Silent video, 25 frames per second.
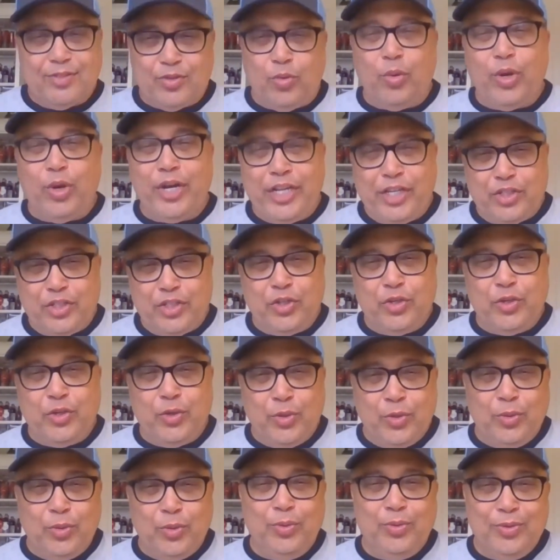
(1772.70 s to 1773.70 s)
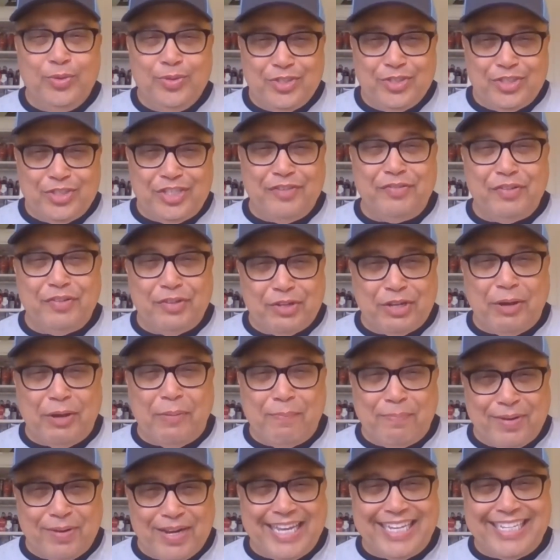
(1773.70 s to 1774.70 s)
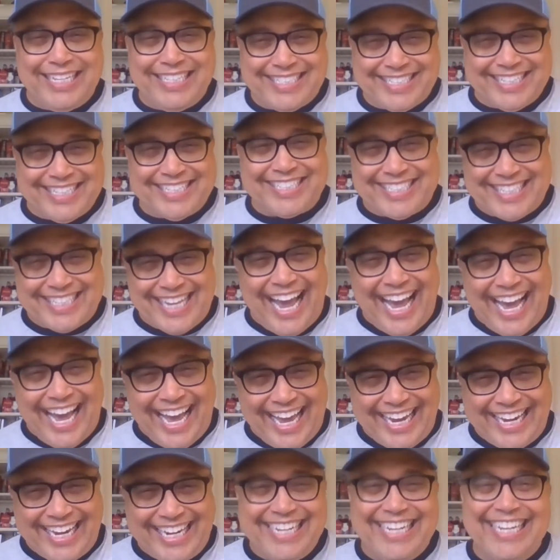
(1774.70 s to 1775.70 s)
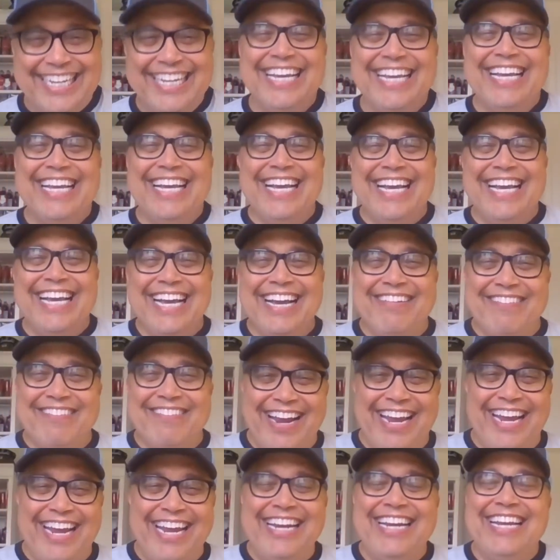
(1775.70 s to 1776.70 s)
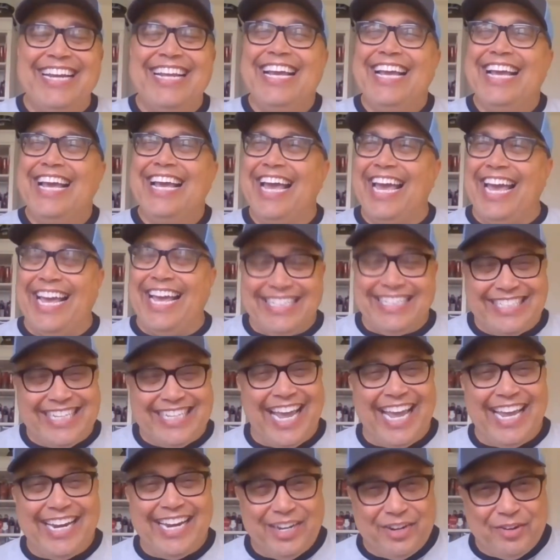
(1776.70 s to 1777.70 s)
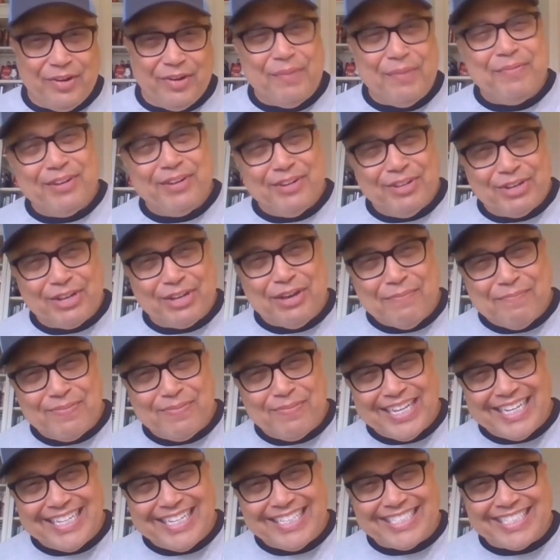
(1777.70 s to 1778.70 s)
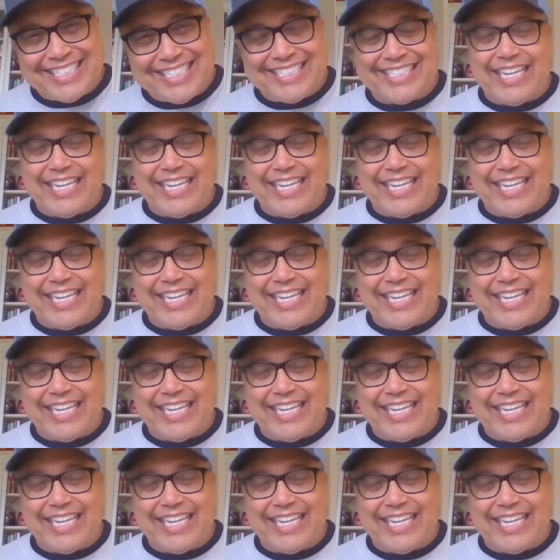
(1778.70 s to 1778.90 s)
22 civil complaints aside, right? And 10 criminal complaints